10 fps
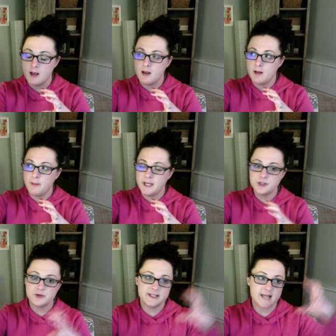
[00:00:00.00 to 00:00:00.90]

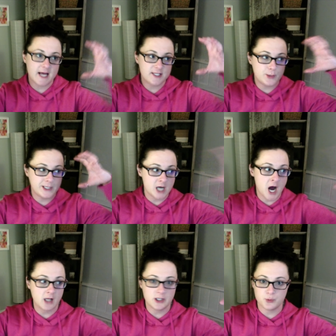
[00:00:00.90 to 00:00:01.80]
Pinterest has to
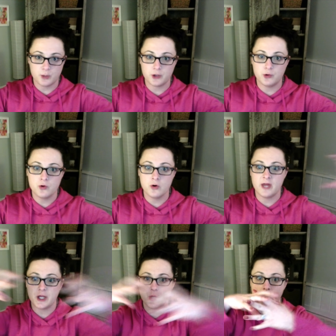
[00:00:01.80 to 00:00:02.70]
acknowledge with Google that
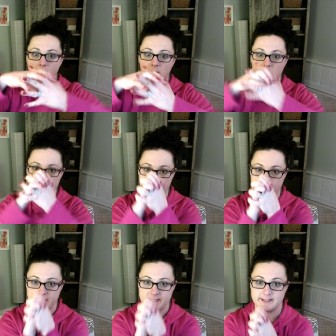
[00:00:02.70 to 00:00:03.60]
you are a
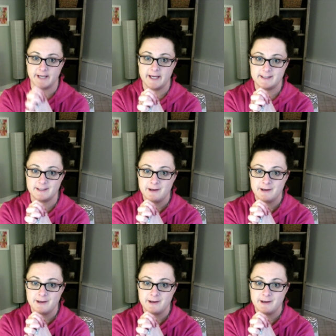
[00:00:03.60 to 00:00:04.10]
legitimate site.